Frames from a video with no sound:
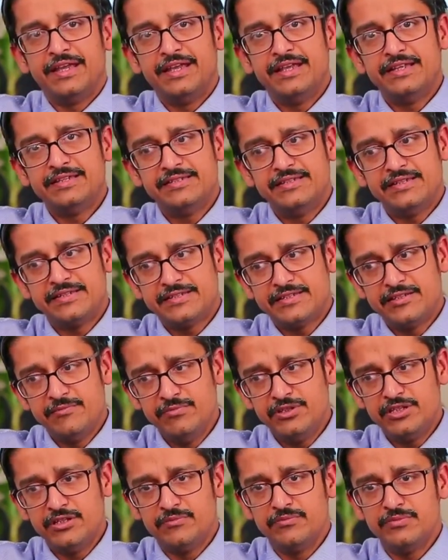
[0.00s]
is the
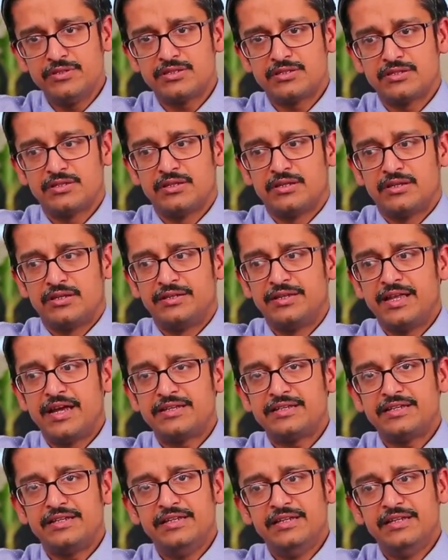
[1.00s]
symptoms that